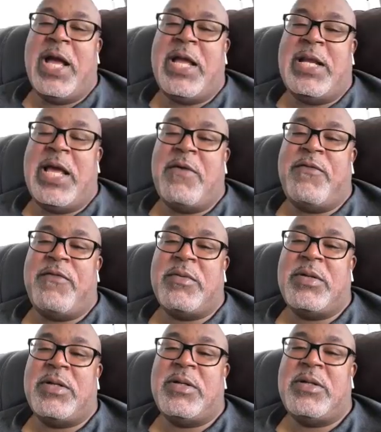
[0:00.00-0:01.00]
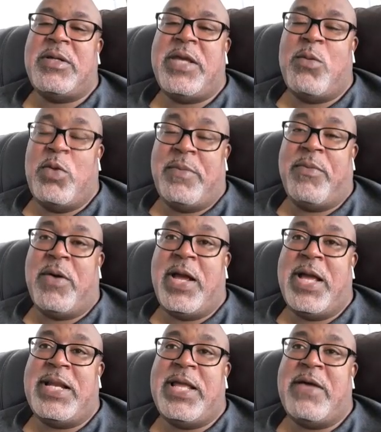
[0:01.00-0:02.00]
left. Yeah, when
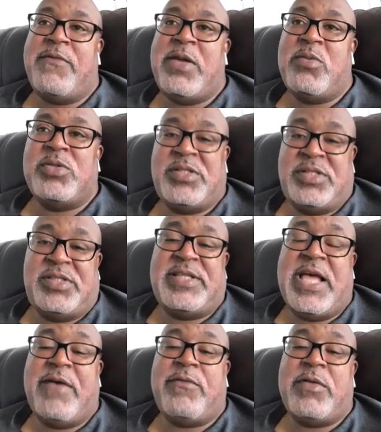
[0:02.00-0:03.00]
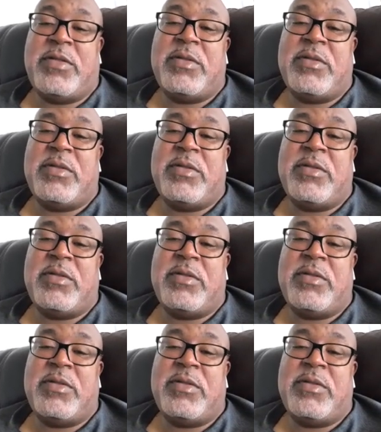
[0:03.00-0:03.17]
LeBron left, he was in the 7th.